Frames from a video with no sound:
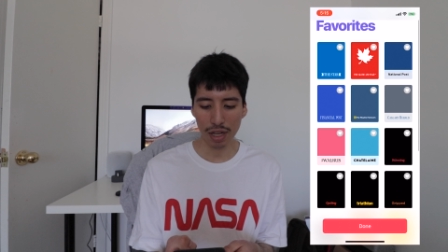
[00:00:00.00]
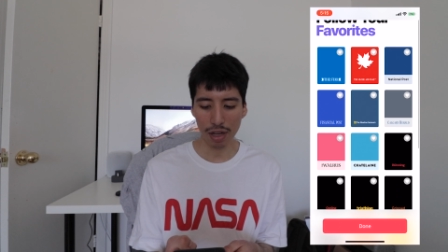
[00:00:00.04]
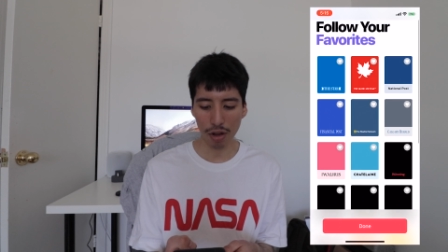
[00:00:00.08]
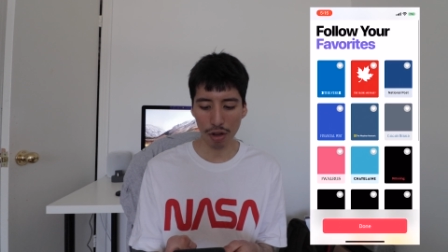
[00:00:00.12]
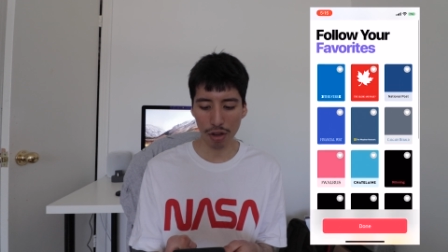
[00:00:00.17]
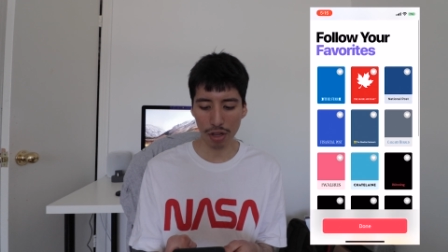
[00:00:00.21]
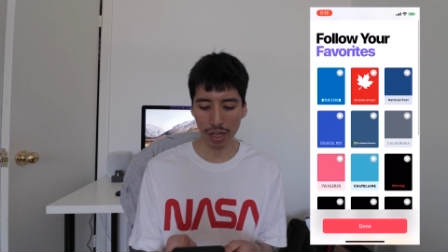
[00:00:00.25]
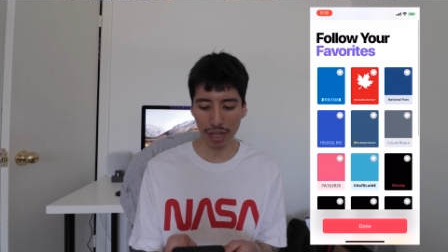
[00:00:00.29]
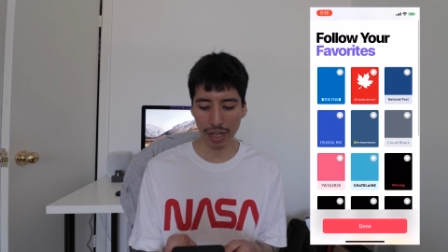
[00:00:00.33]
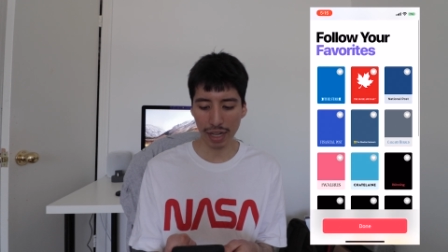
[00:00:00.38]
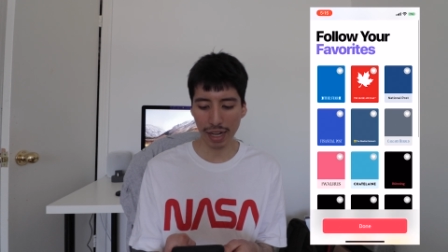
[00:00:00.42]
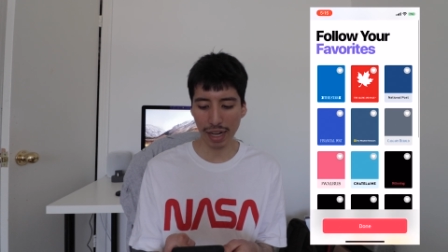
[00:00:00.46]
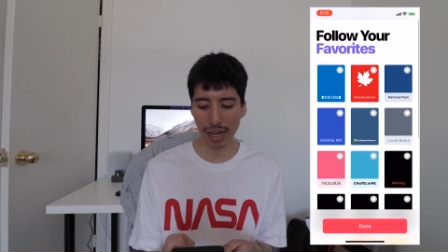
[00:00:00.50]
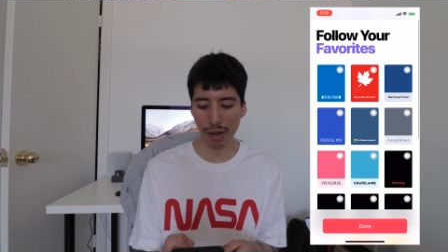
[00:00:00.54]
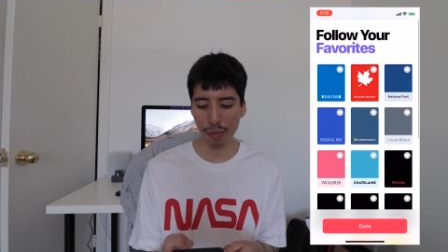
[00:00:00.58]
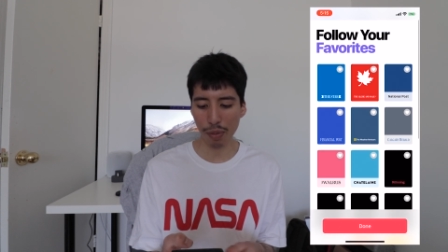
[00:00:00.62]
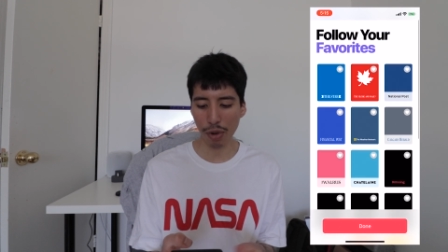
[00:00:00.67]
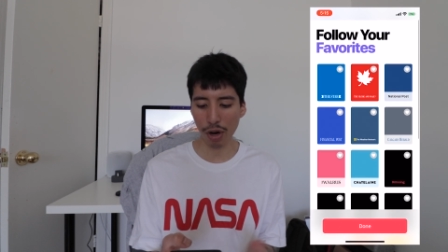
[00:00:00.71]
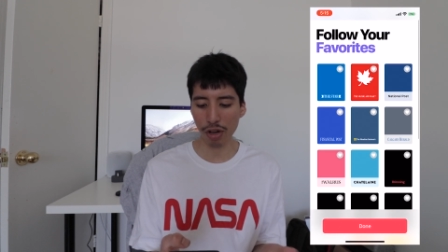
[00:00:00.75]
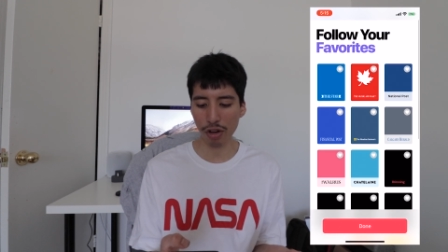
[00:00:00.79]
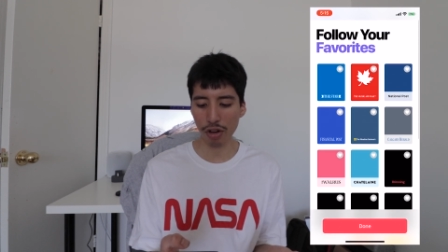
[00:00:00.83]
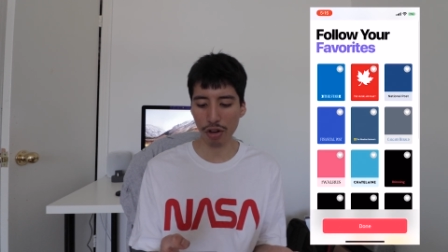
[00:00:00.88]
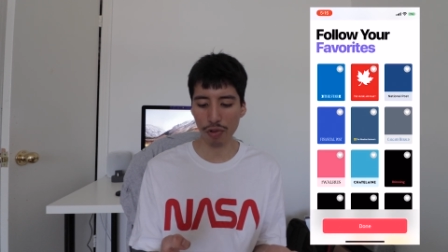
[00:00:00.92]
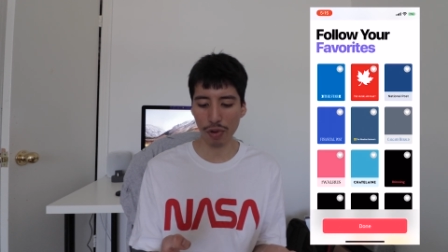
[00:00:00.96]
All the Canadian
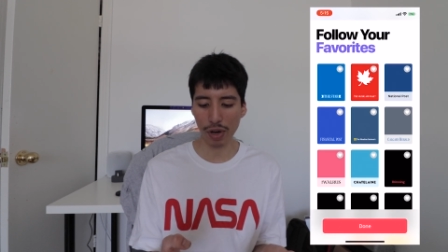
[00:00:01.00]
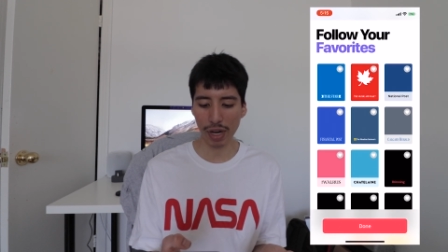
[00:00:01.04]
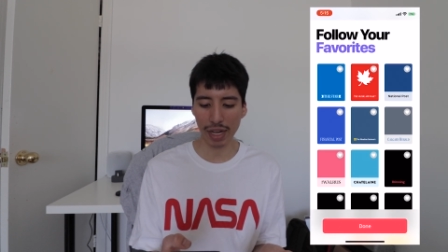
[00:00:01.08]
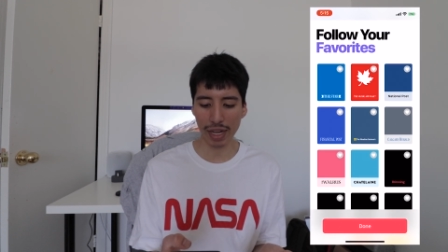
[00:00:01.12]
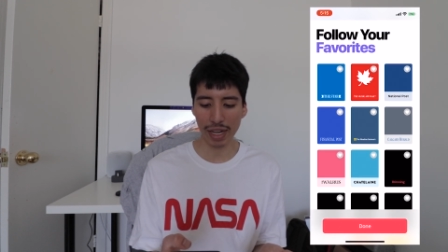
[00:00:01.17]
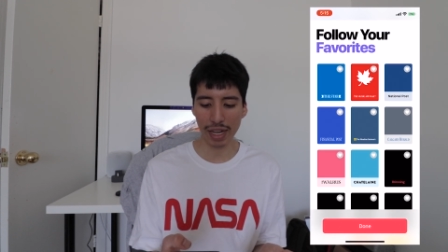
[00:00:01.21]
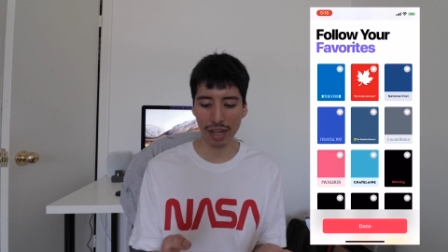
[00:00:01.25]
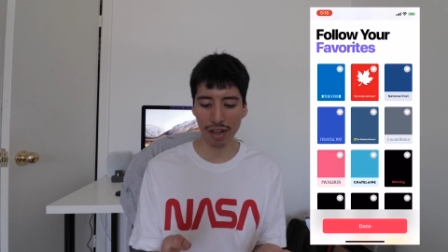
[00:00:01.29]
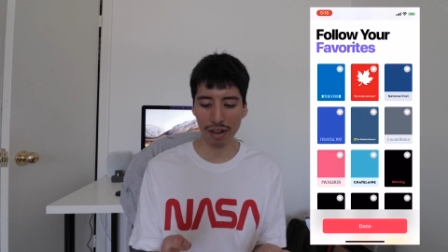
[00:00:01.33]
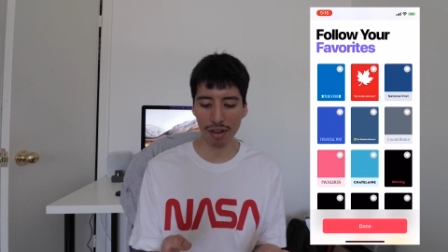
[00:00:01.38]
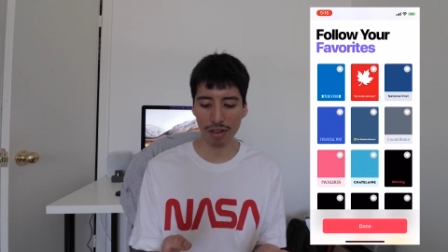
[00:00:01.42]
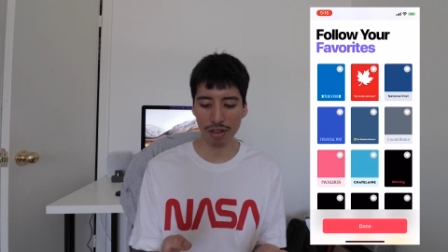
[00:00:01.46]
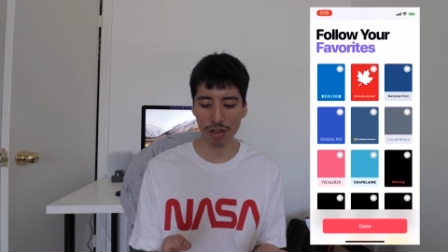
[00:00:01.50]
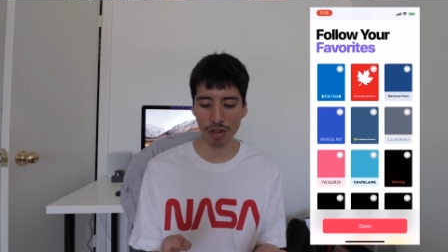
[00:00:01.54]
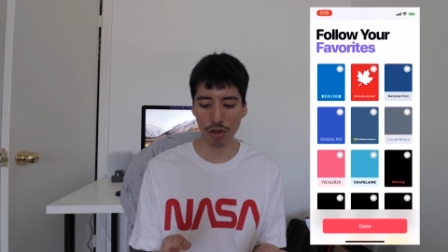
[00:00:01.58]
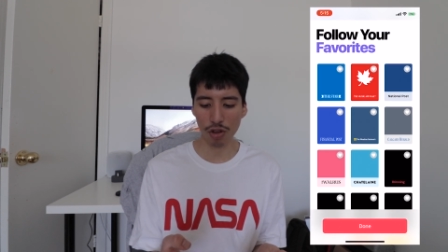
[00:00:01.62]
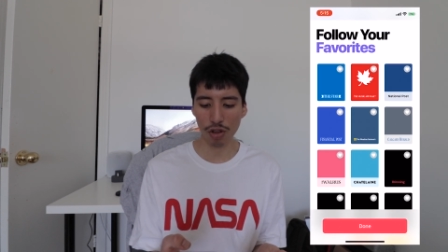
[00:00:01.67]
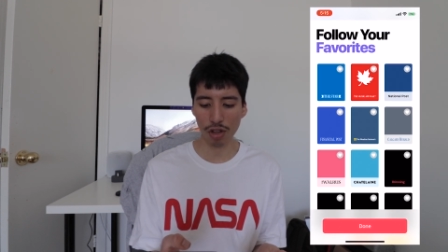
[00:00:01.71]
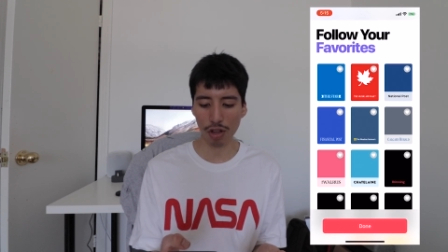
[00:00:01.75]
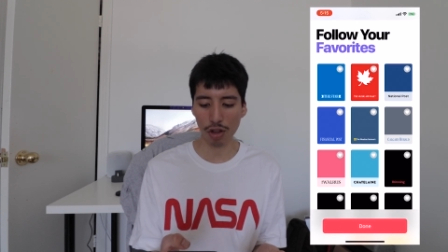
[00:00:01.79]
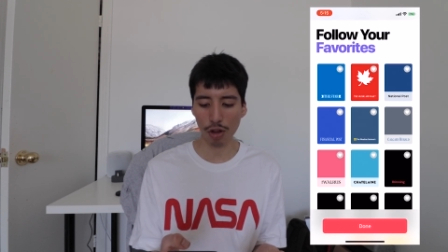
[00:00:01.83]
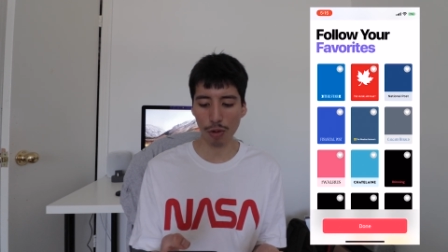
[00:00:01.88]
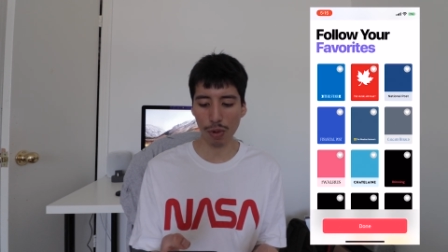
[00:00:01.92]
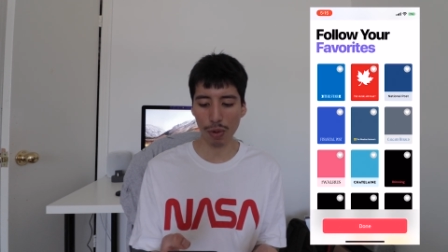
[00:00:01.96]
partners right here.
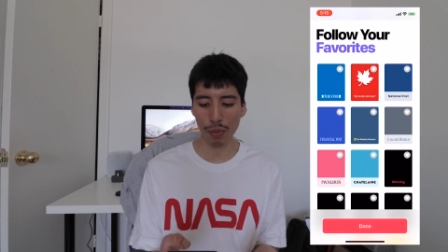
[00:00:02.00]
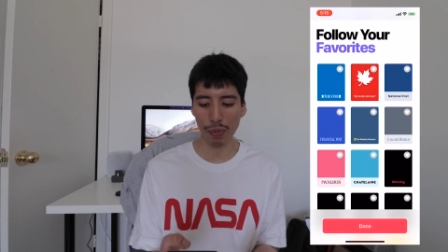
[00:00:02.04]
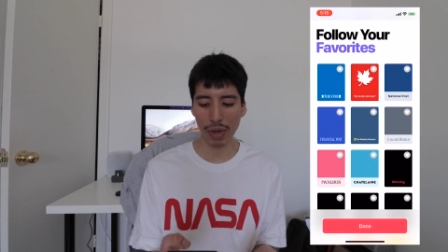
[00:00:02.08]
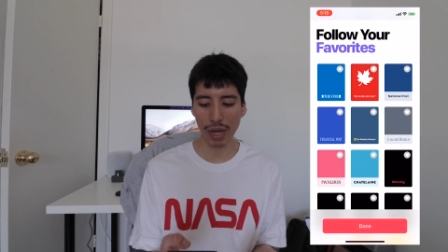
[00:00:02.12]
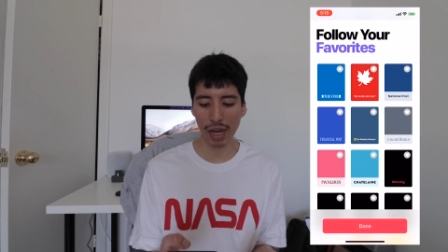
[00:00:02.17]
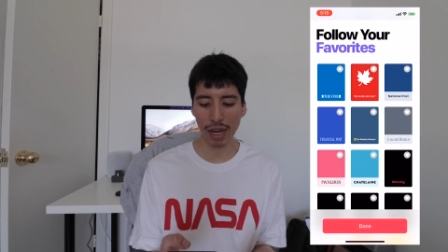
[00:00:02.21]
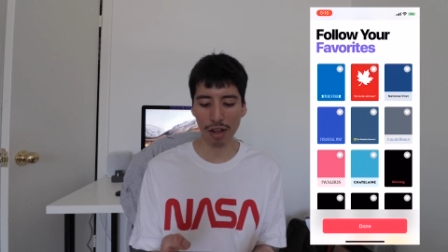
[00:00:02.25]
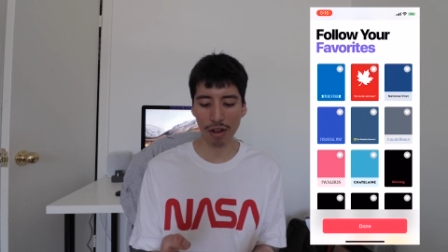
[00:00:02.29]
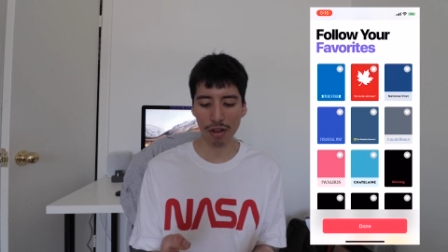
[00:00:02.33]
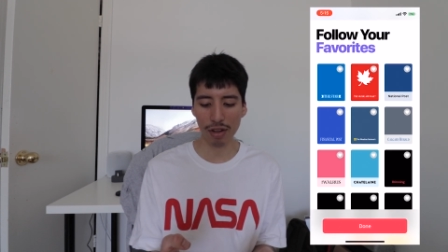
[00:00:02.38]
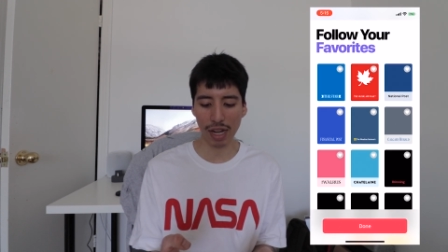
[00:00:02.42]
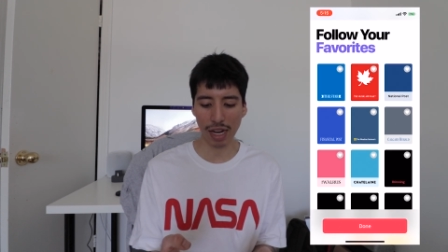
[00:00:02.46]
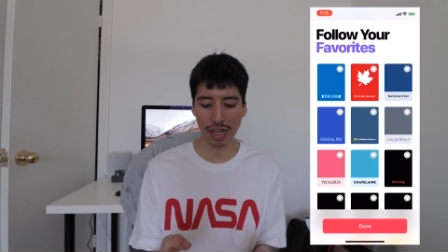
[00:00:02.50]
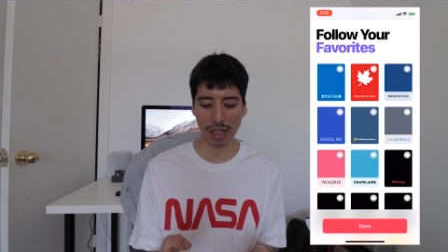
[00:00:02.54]
So the Globe and Mail,